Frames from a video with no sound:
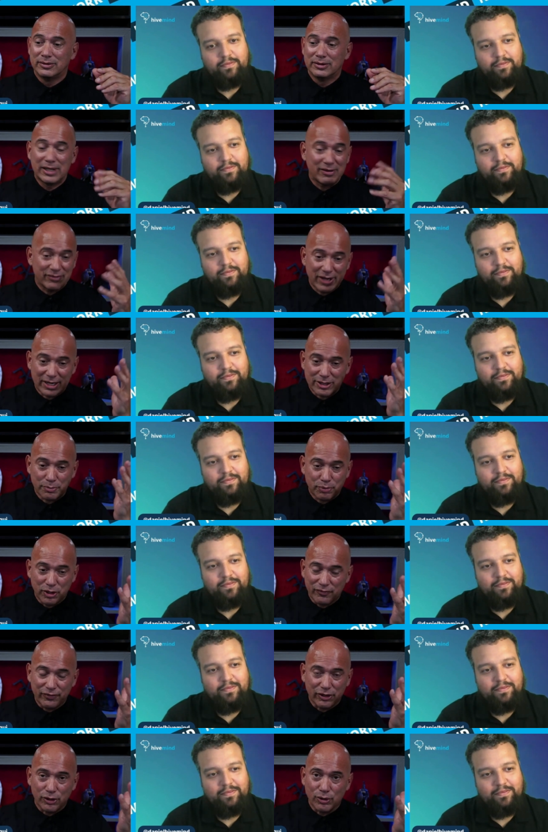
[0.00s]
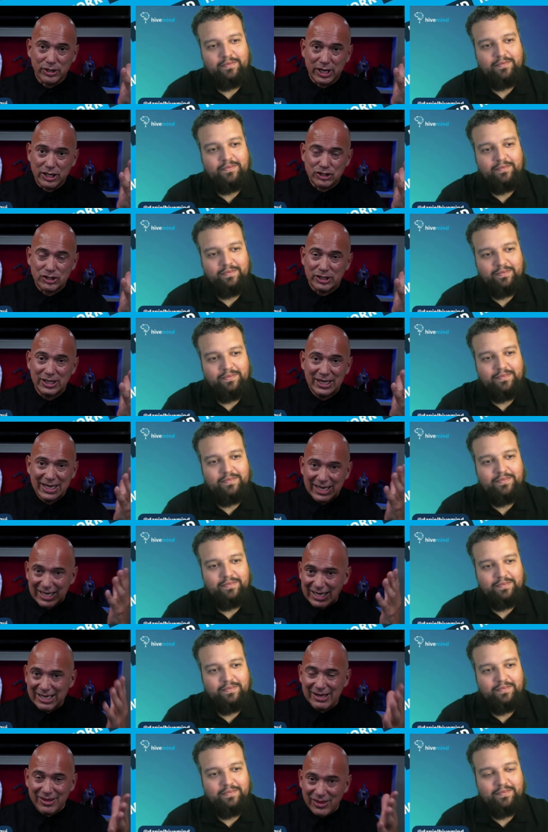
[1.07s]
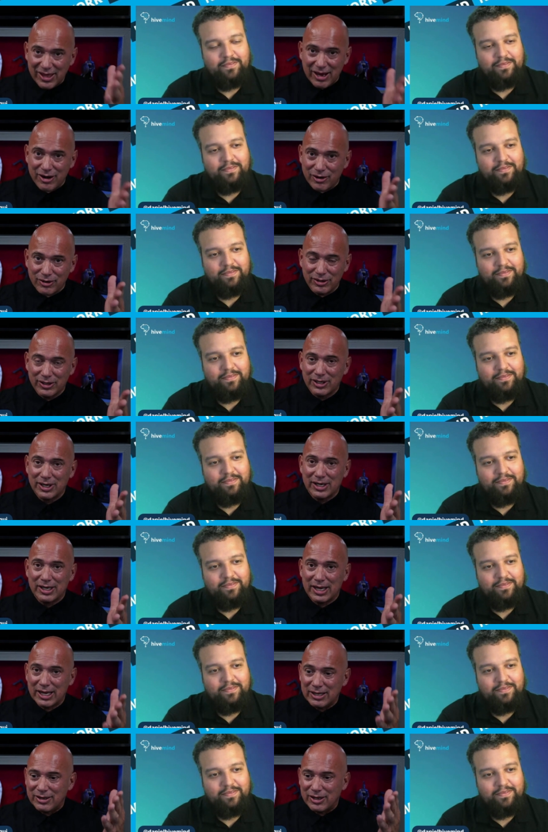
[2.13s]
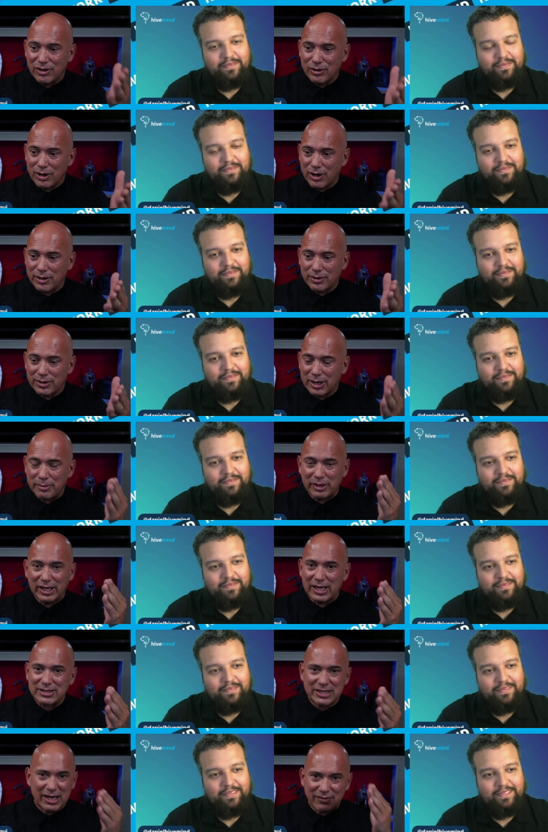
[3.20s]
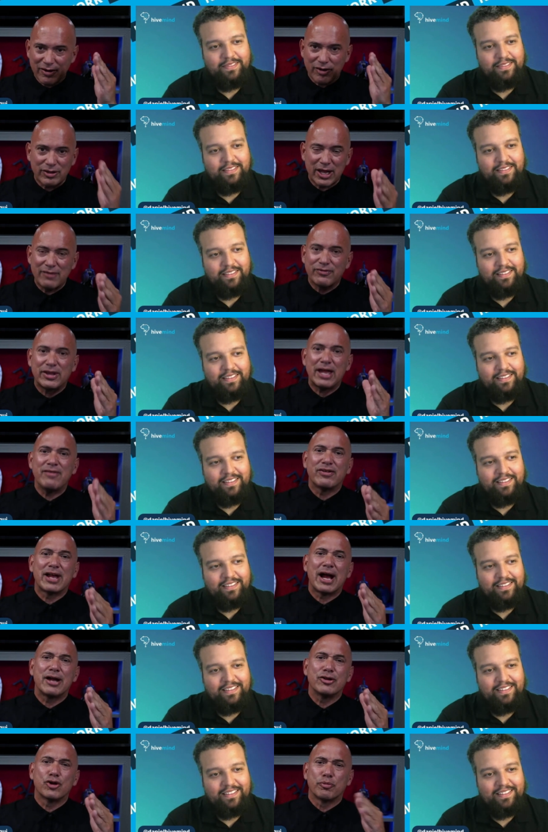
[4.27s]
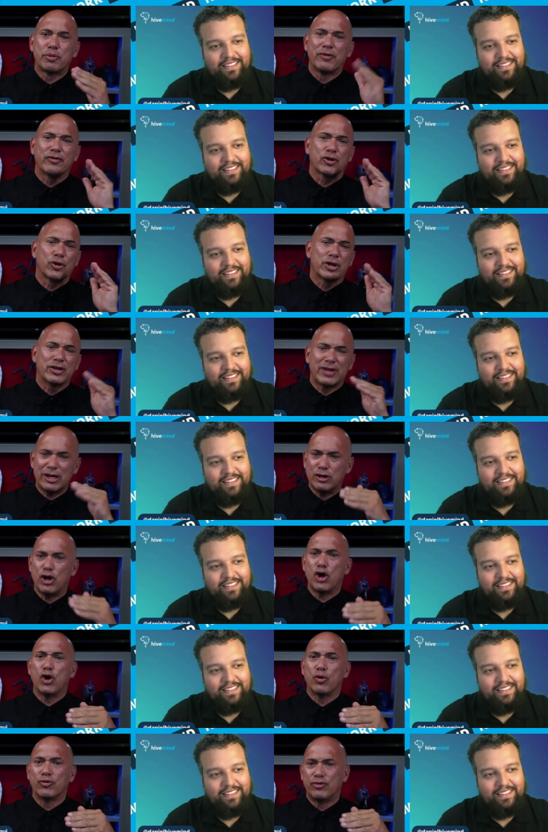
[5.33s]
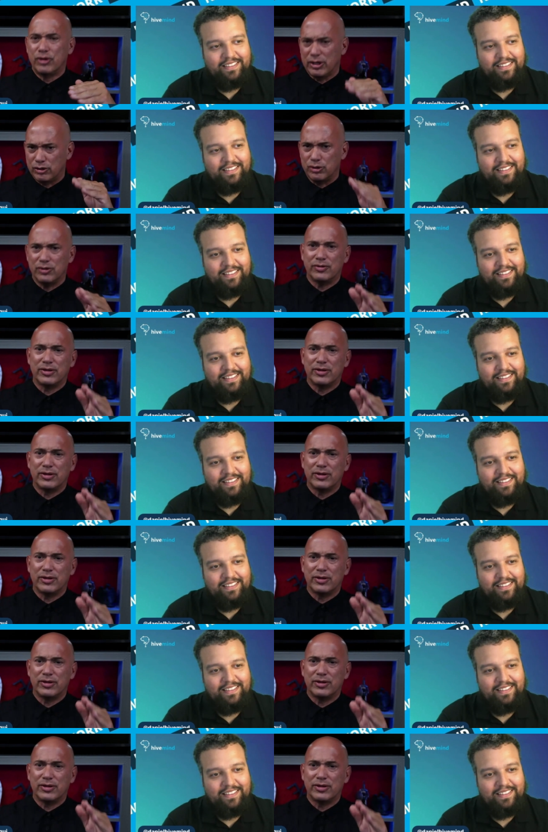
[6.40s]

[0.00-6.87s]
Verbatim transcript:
Speaker 1: They've got the perfect location in their in their uh, MLS. They've they've they've got your perfect location. They know that you